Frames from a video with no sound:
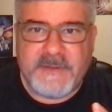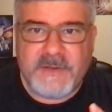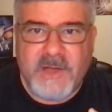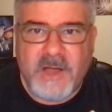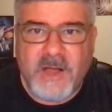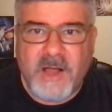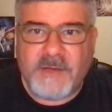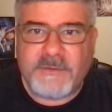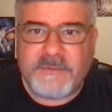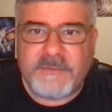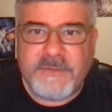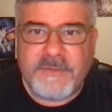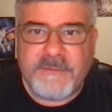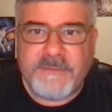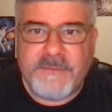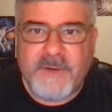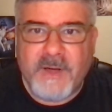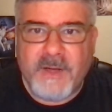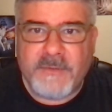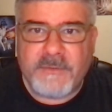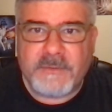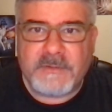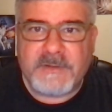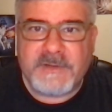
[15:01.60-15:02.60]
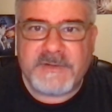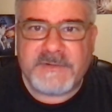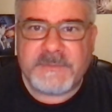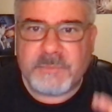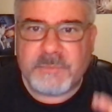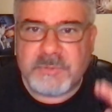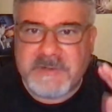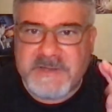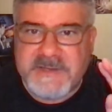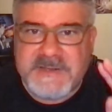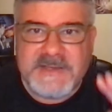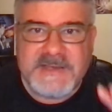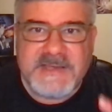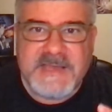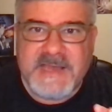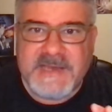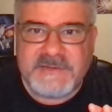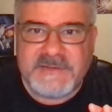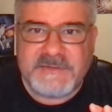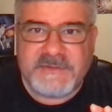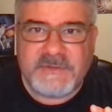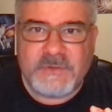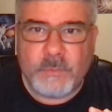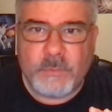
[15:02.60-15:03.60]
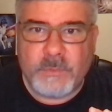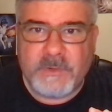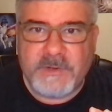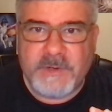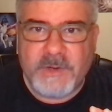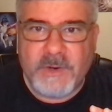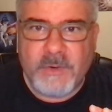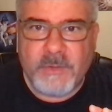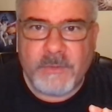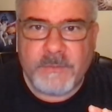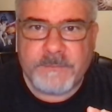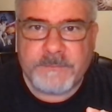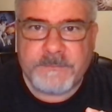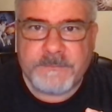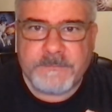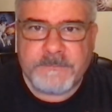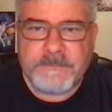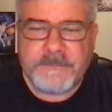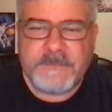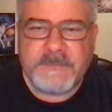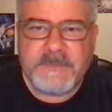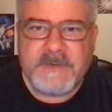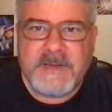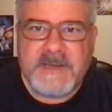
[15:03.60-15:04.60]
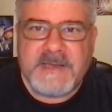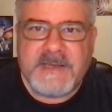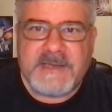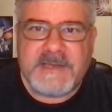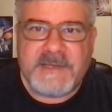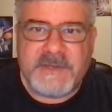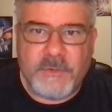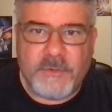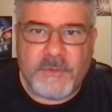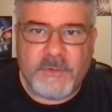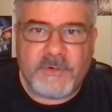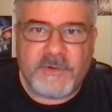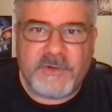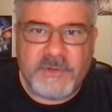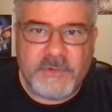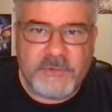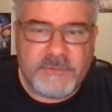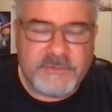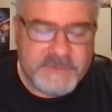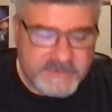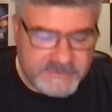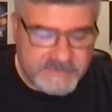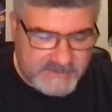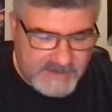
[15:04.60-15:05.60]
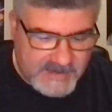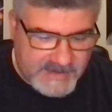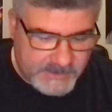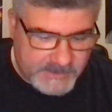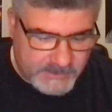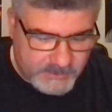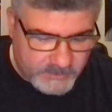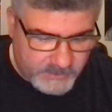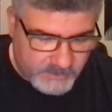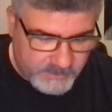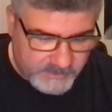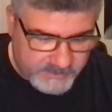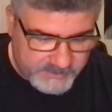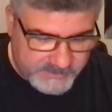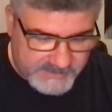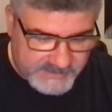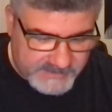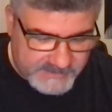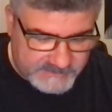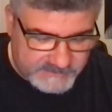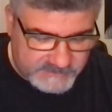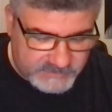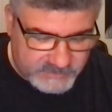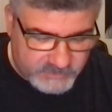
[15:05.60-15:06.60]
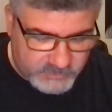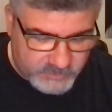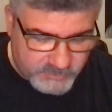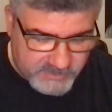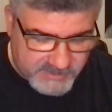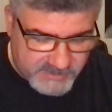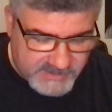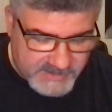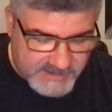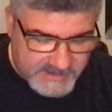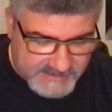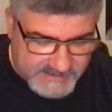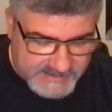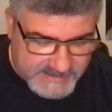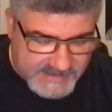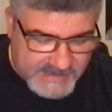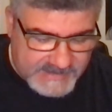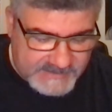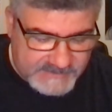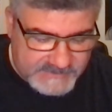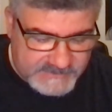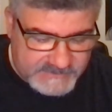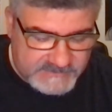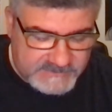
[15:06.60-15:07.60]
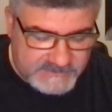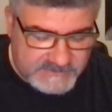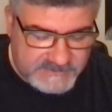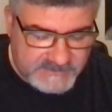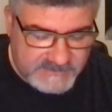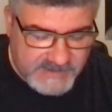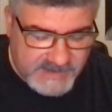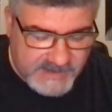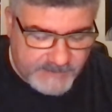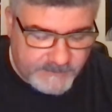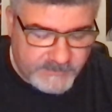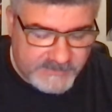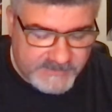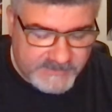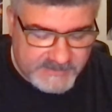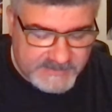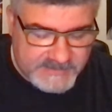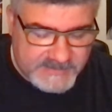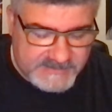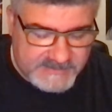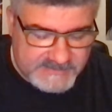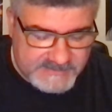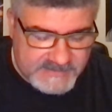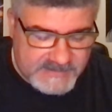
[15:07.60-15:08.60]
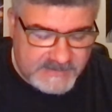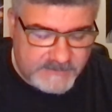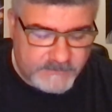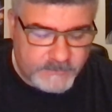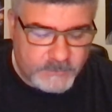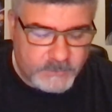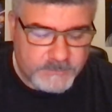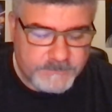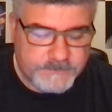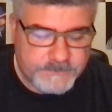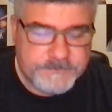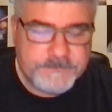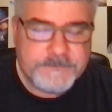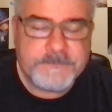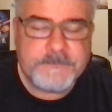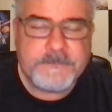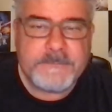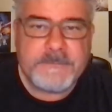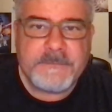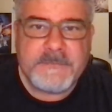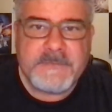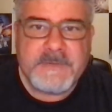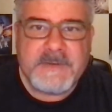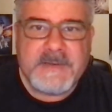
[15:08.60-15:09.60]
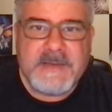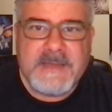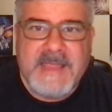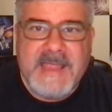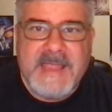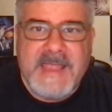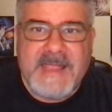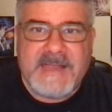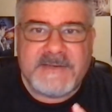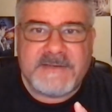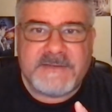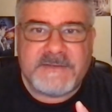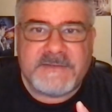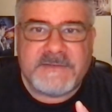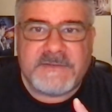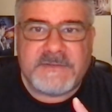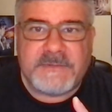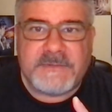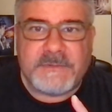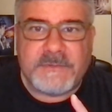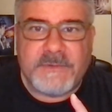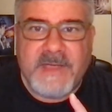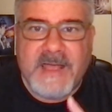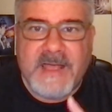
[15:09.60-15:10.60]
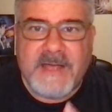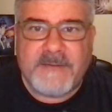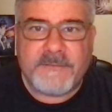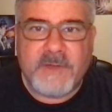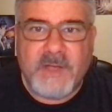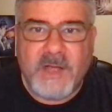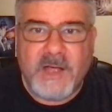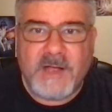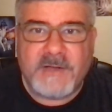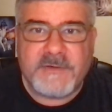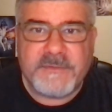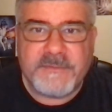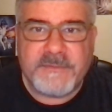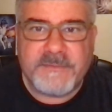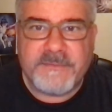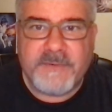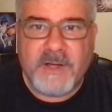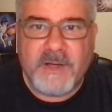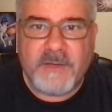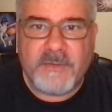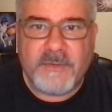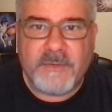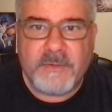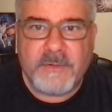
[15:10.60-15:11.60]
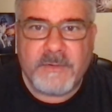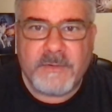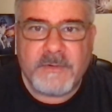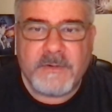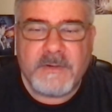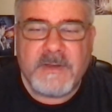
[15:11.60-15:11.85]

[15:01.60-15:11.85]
the cause of the fatherless, plead the case of the widow. Your, your design on earth is to be against everything that's evil and to have God your Father